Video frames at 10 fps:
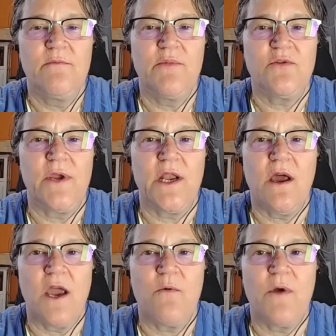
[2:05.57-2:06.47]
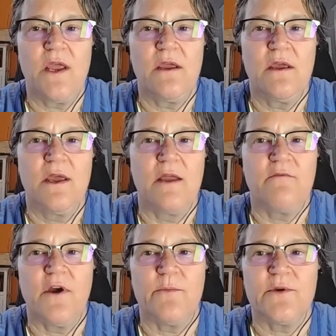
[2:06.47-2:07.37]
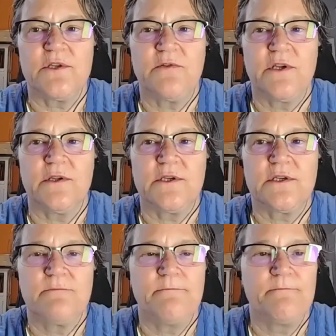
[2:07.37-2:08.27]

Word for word: between highway and farmers' fields